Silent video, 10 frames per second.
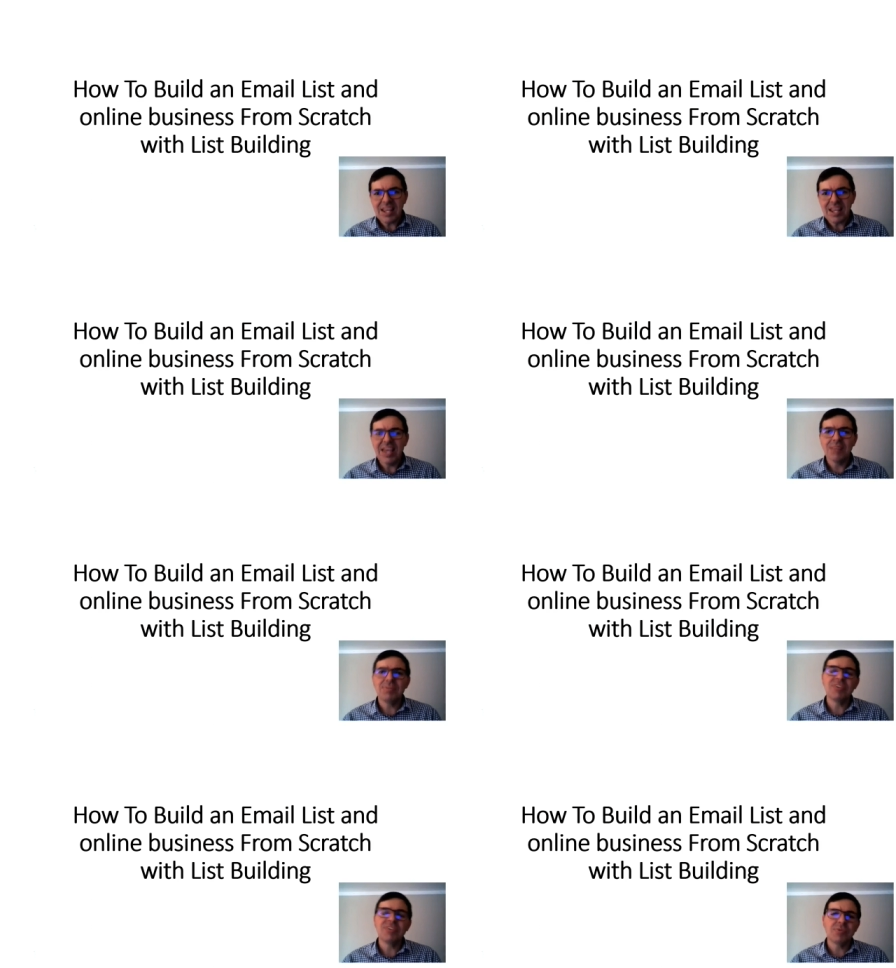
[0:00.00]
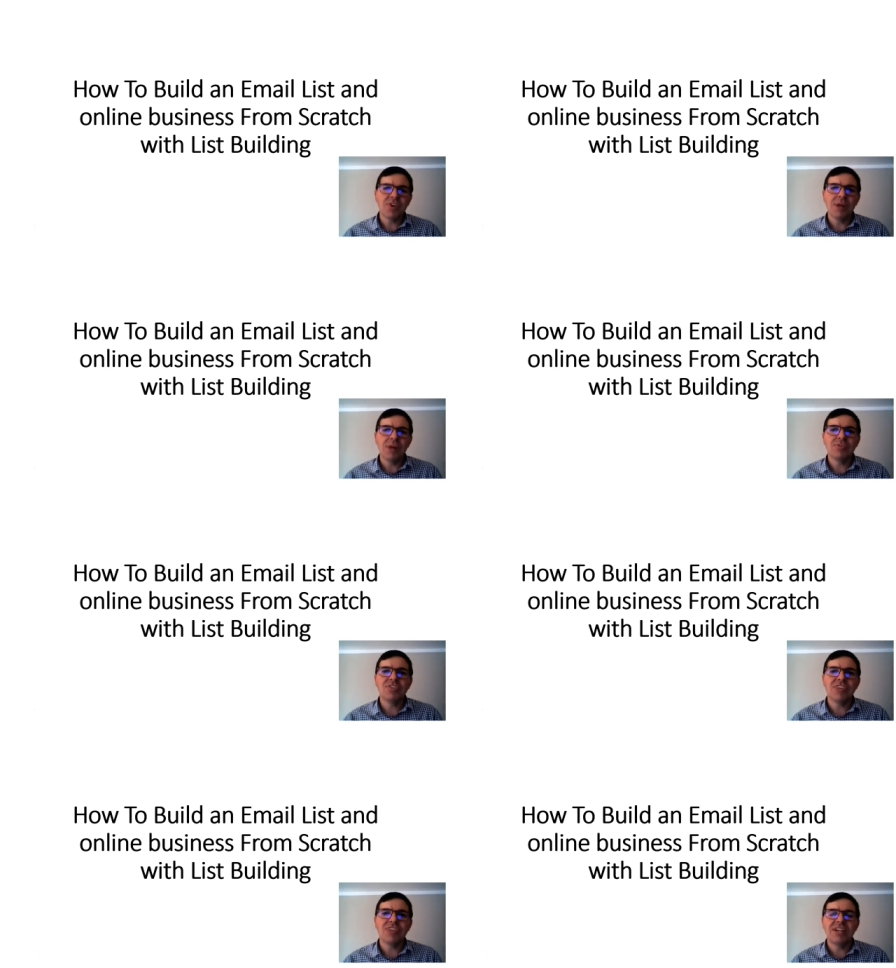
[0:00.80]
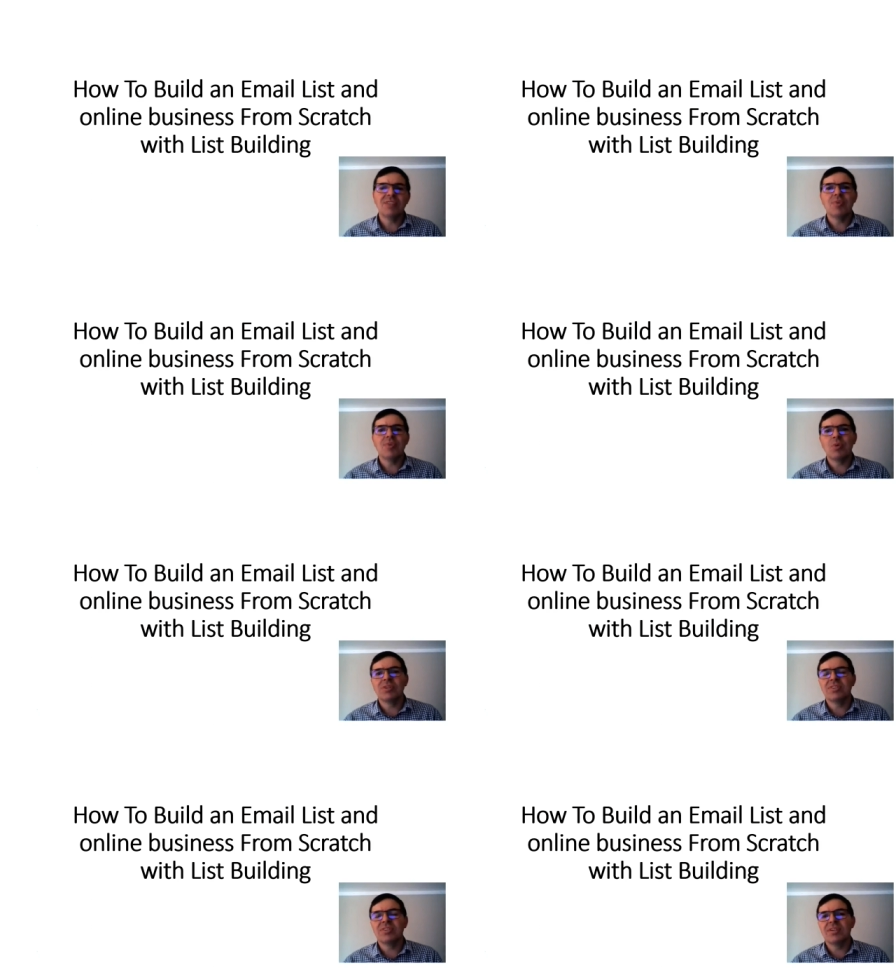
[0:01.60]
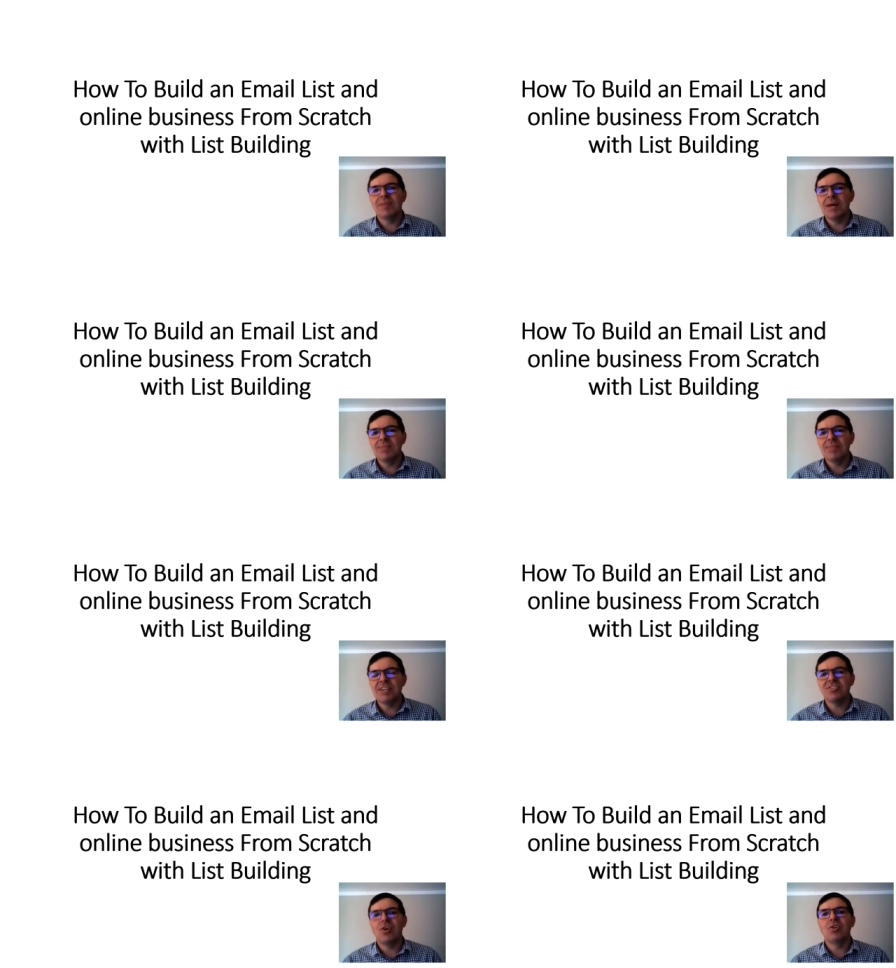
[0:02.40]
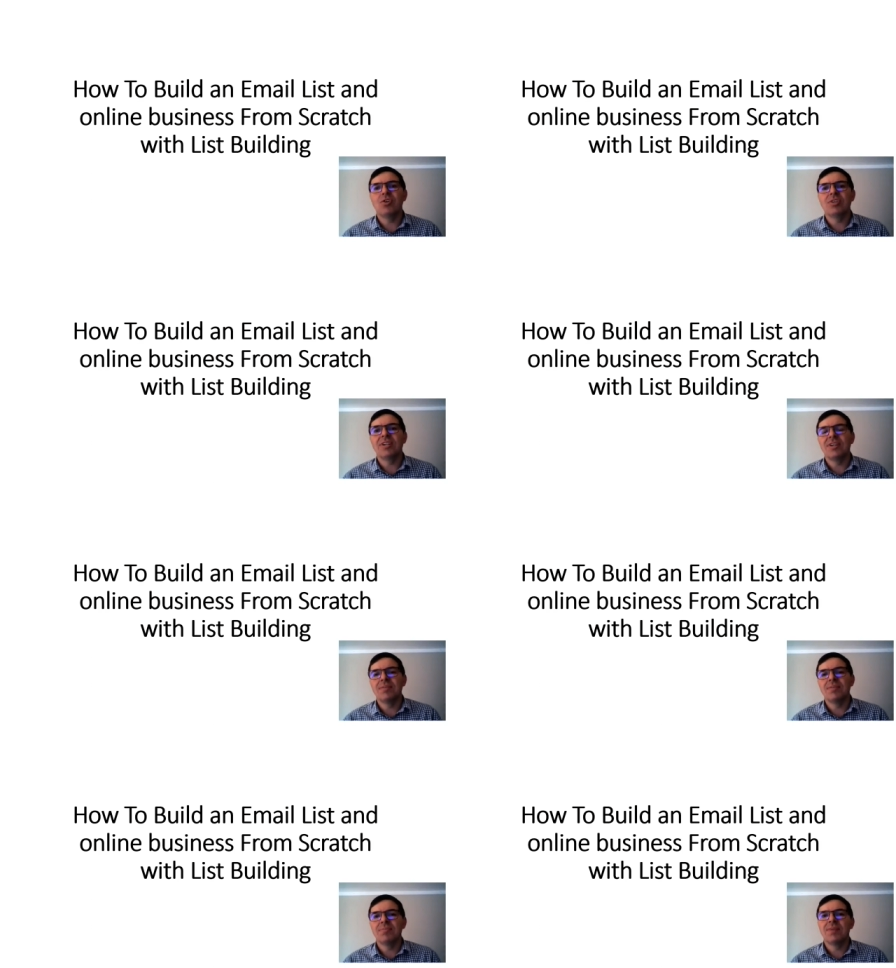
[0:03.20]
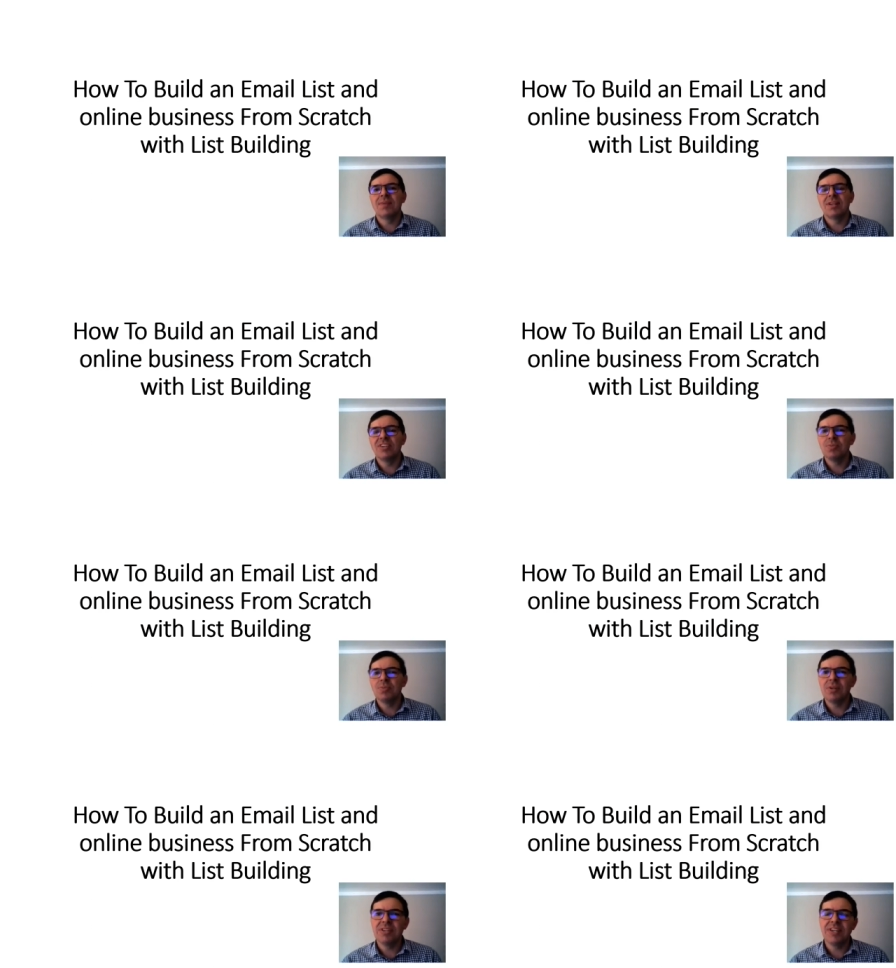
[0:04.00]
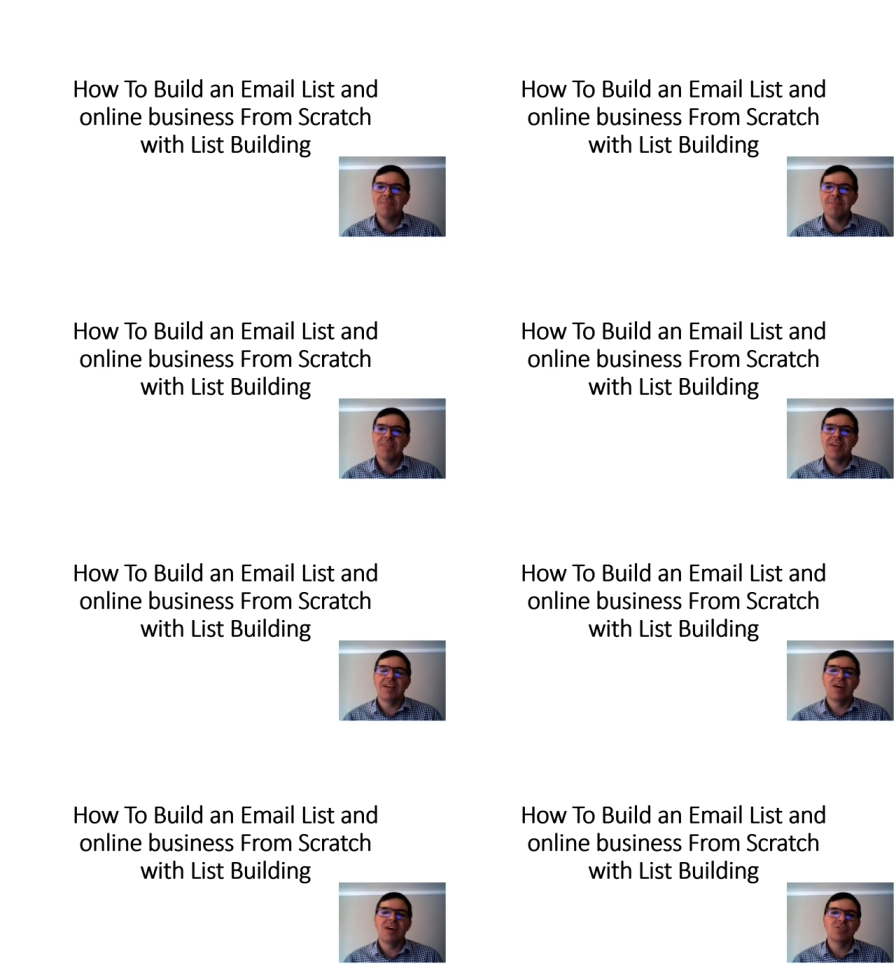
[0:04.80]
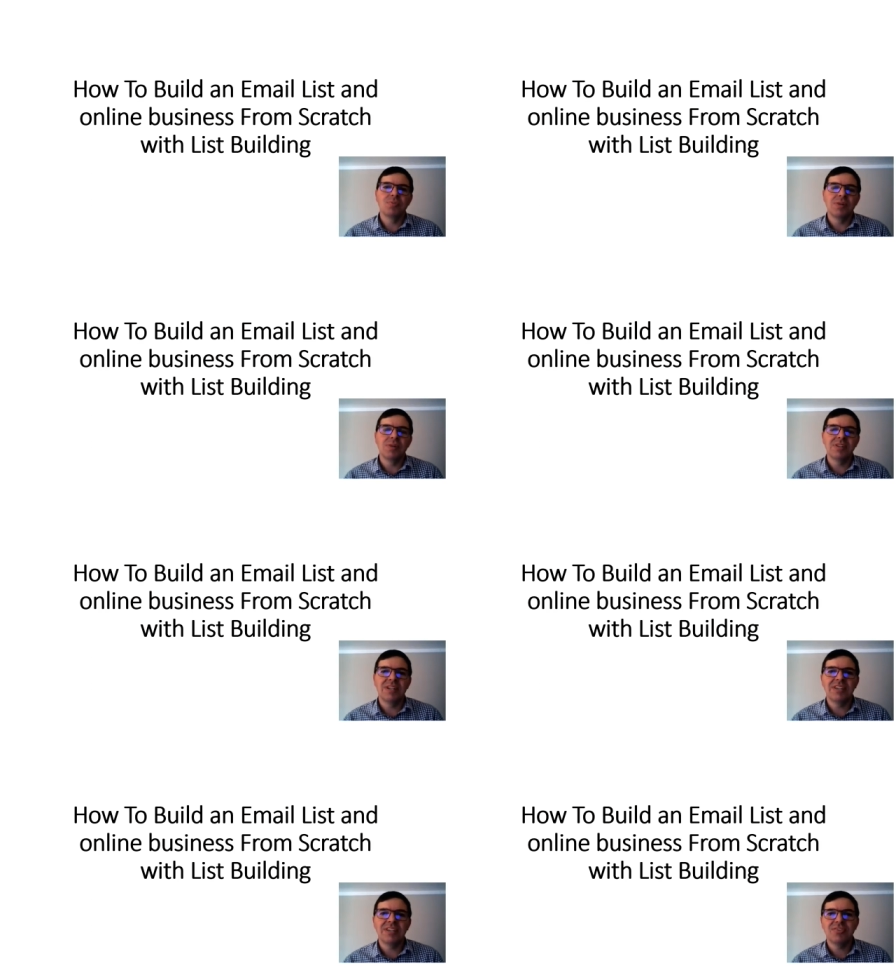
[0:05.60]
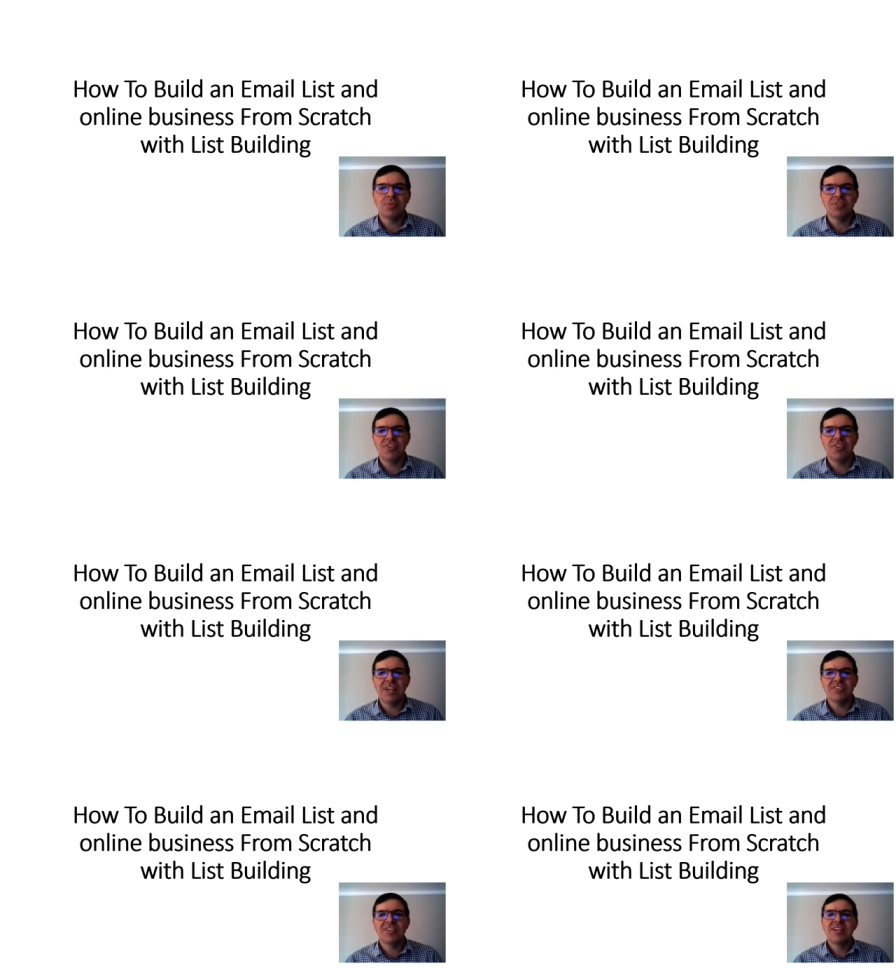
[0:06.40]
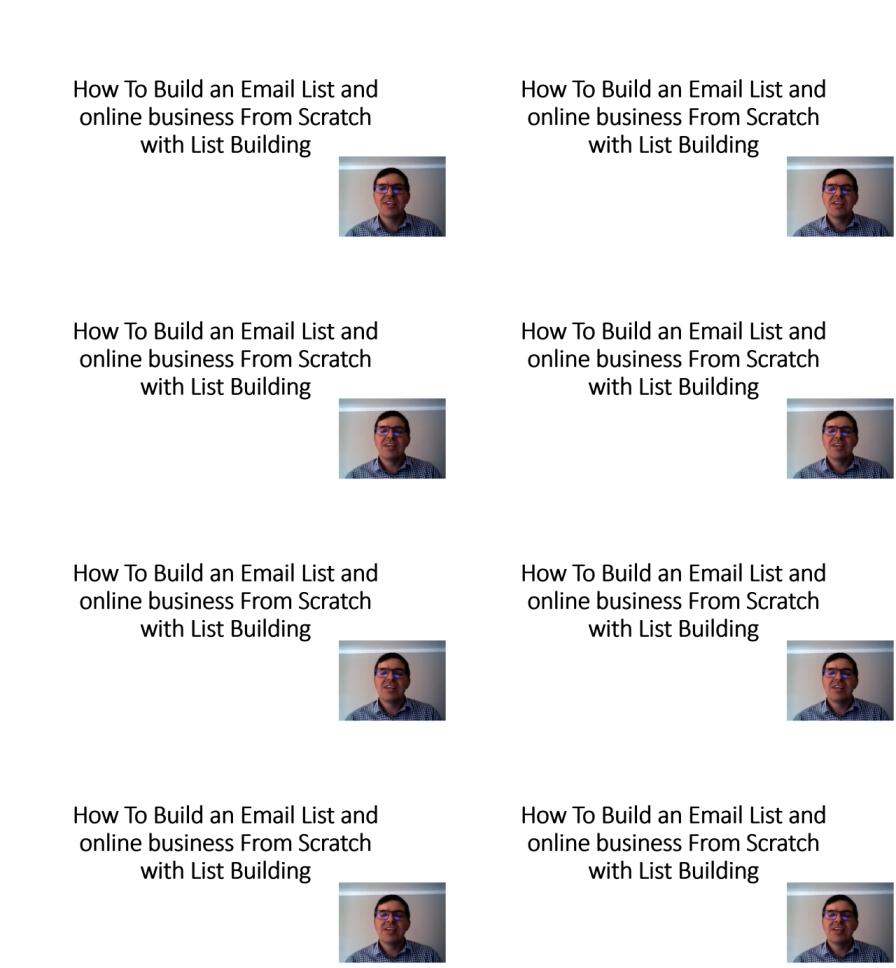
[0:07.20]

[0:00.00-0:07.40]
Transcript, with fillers: and please subscribe to this channel if you want um, updates on um, my list building and how to build a list from scratch